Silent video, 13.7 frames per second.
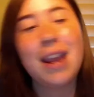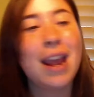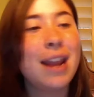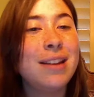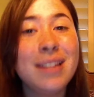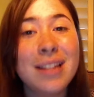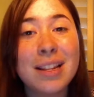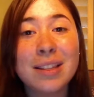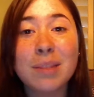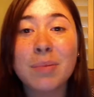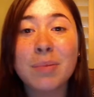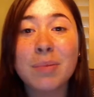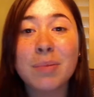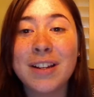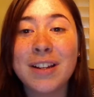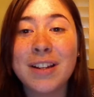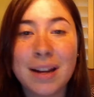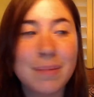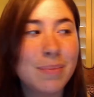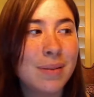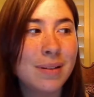I just think that's the perfect
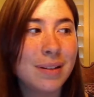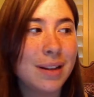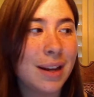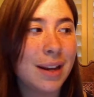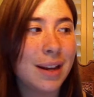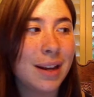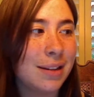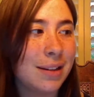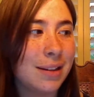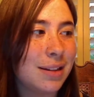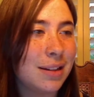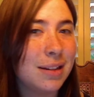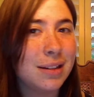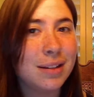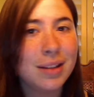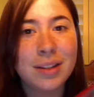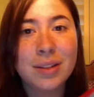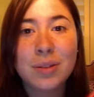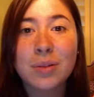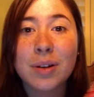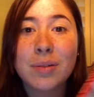setup, and this
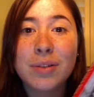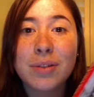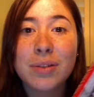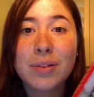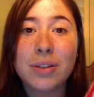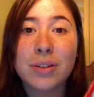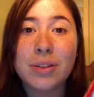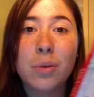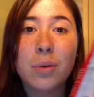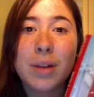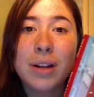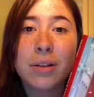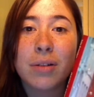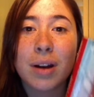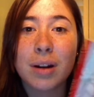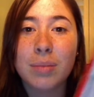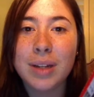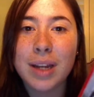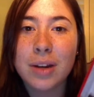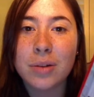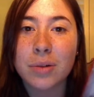story was just so
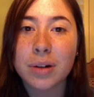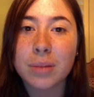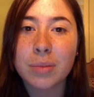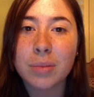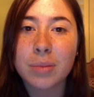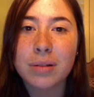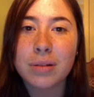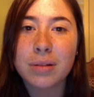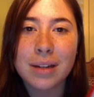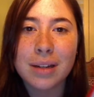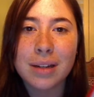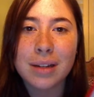incredibly adorable, and